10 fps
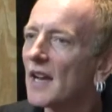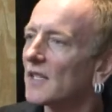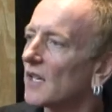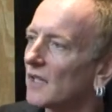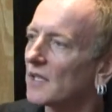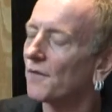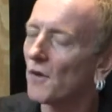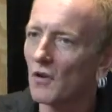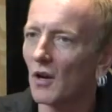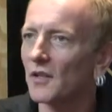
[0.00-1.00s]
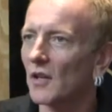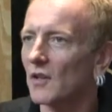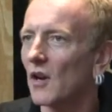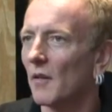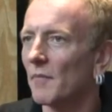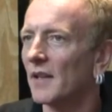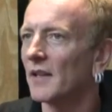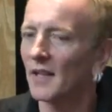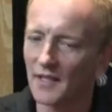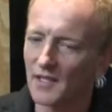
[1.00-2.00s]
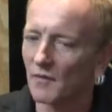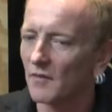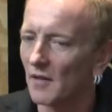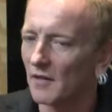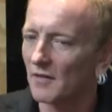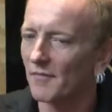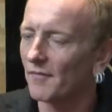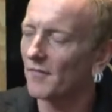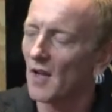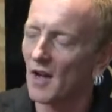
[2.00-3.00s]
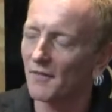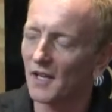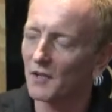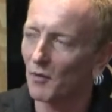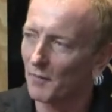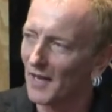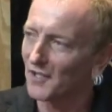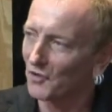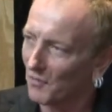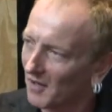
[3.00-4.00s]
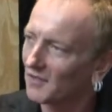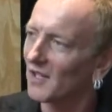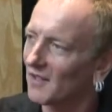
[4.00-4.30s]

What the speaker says: Yeah, there's a philcollen.com and there's the Facebook page as well. So,